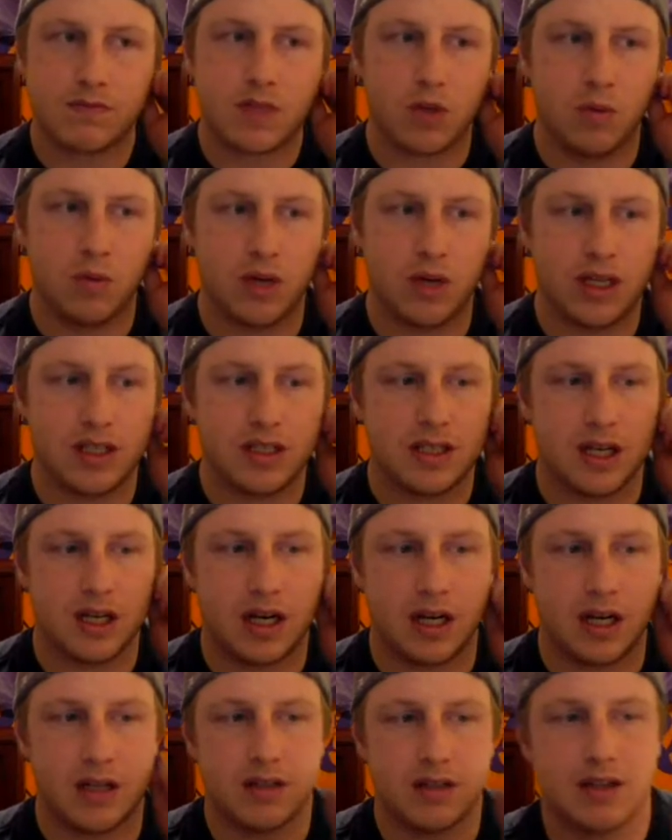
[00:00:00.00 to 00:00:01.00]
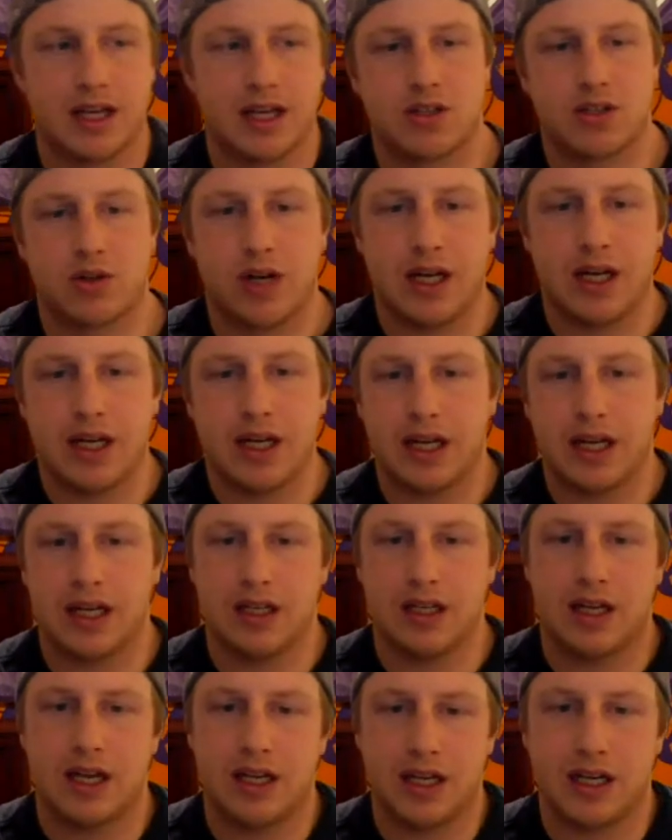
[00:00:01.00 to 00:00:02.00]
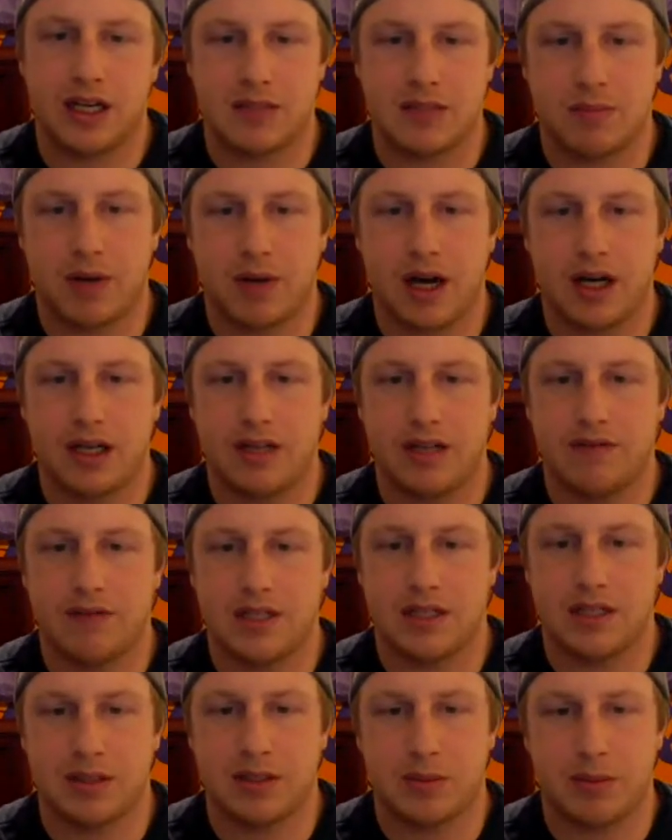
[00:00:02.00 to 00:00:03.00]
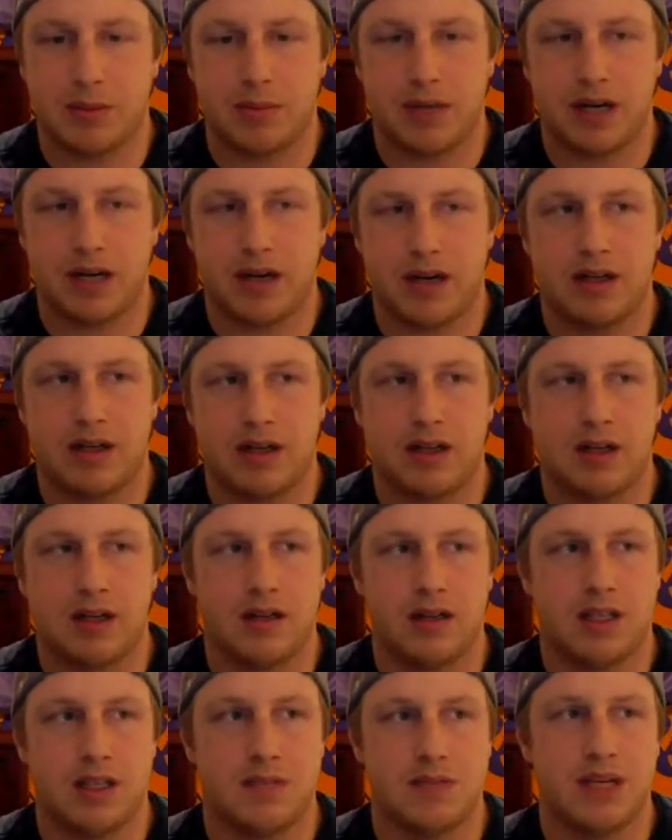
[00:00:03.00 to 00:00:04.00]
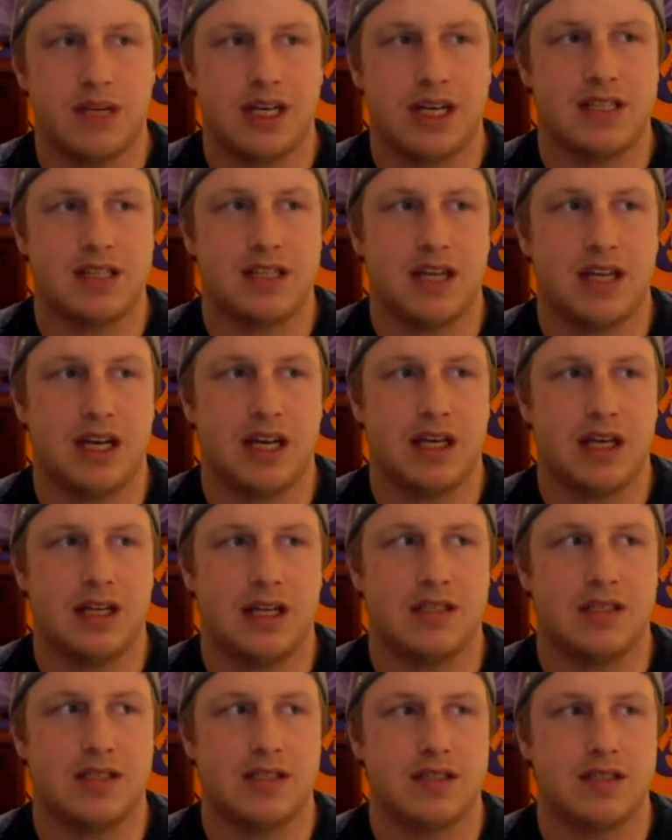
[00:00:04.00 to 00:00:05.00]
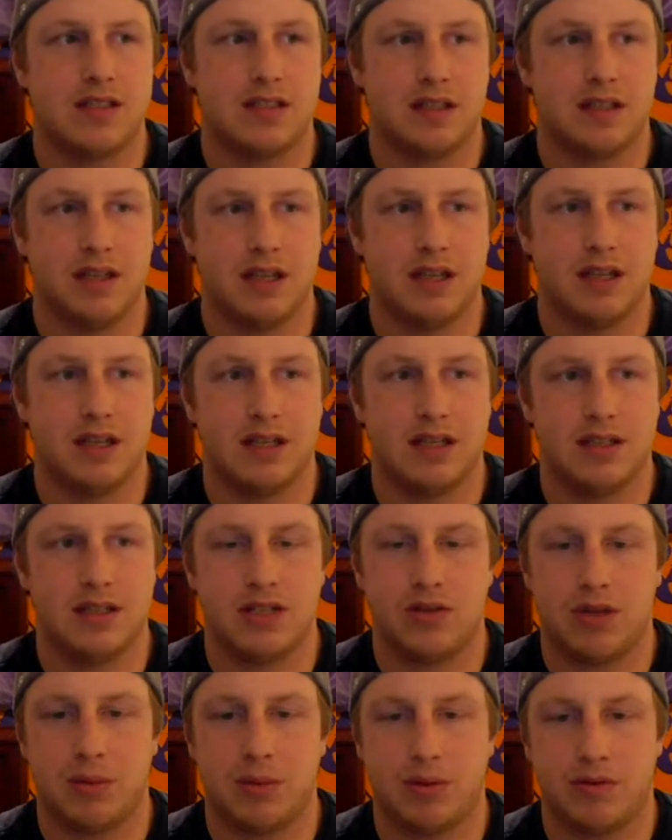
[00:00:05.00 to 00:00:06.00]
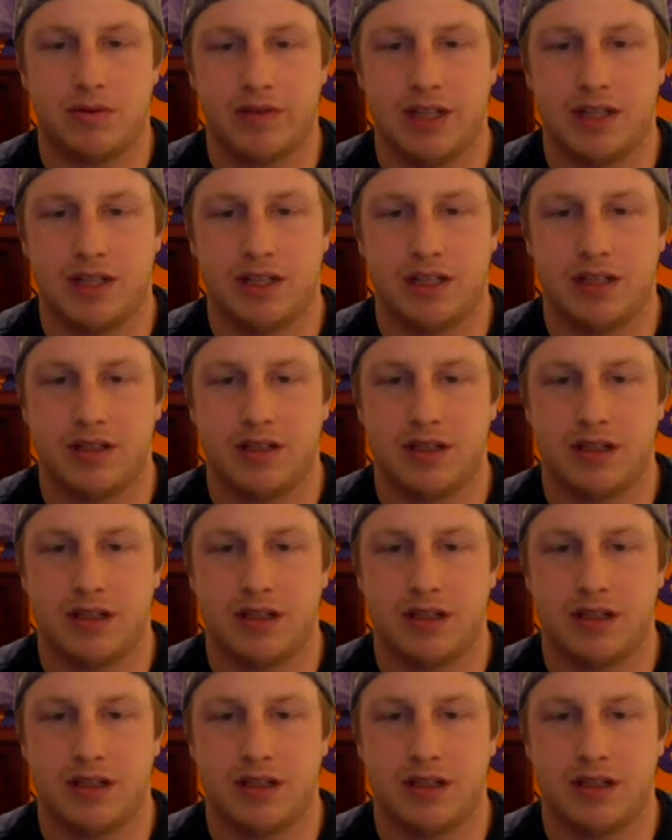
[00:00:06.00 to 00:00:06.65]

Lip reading: when he's like training and getting his body physically prepared, his biggest thing is injury prevention.